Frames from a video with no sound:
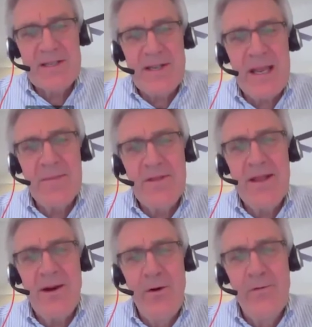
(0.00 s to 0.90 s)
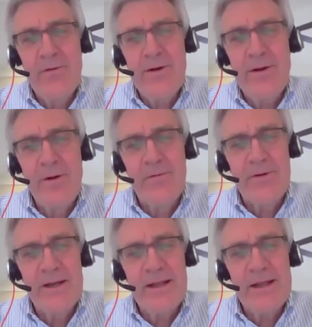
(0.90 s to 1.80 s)
the same thing over and
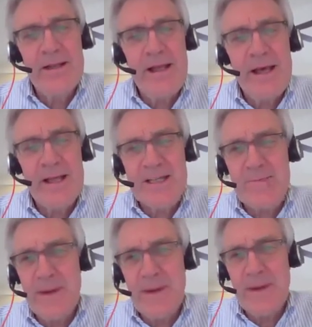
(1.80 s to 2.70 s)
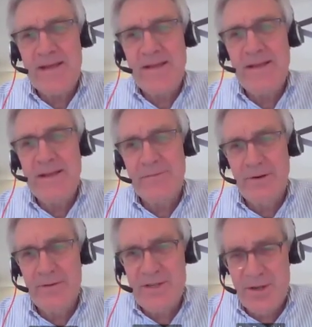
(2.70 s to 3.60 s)
over again and expecting different
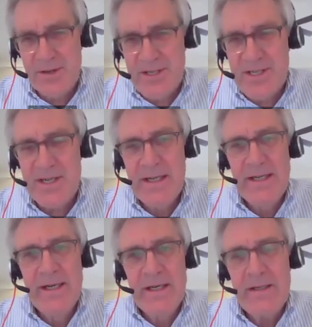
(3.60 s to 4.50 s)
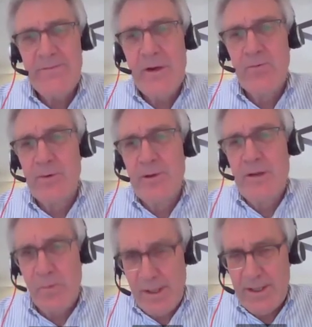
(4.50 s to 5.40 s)
results. If we
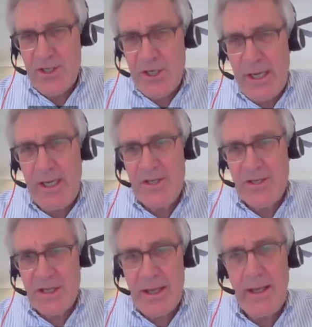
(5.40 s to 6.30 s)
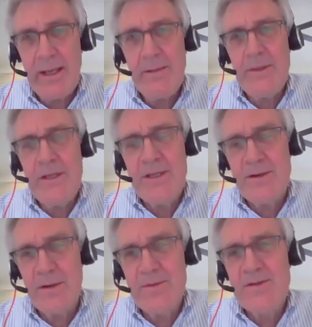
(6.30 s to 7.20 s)
really want to change the game in
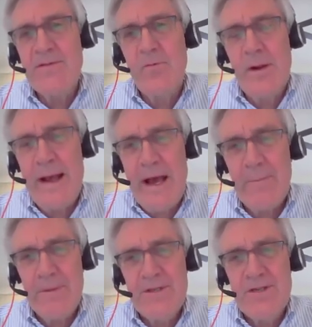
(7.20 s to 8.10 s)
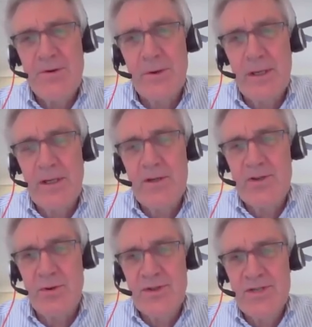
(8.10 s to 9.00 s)
terms of what happens during
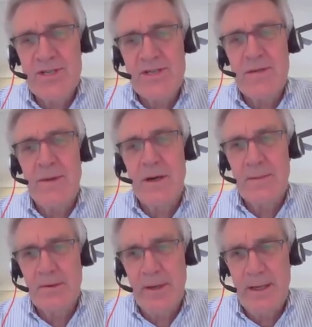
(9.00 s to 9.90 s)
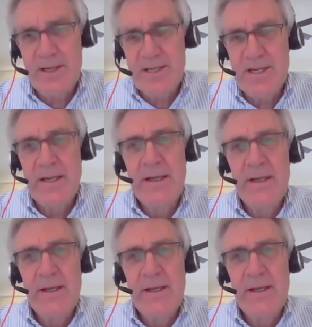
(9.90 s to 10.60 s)
control system upgrades,